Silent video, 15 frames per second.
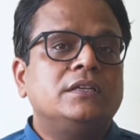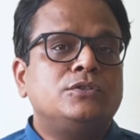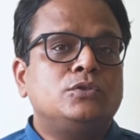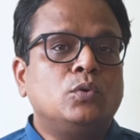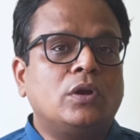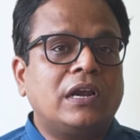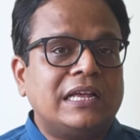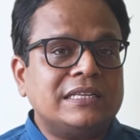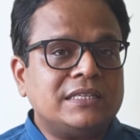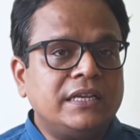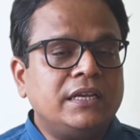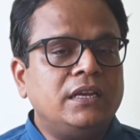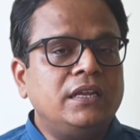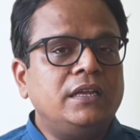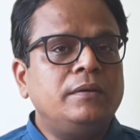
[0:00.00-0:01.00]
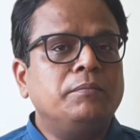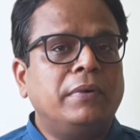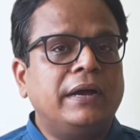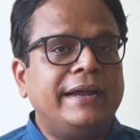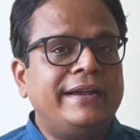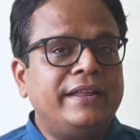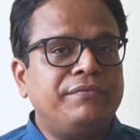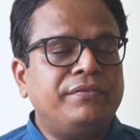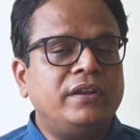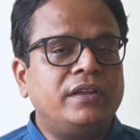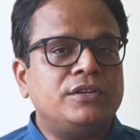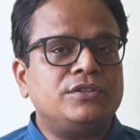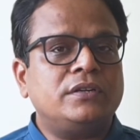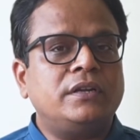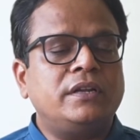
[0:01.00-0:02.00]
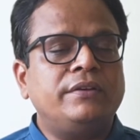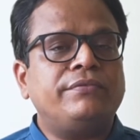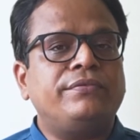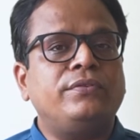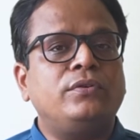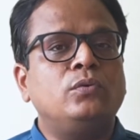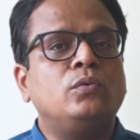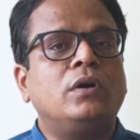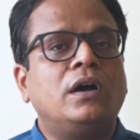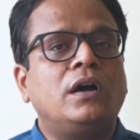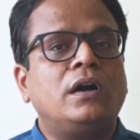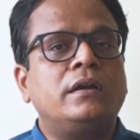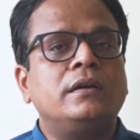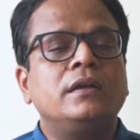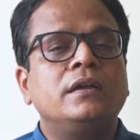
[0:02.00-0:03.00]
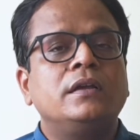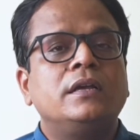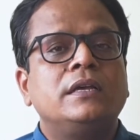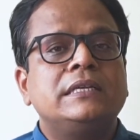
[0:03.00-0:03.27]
So classically, by definition, if you are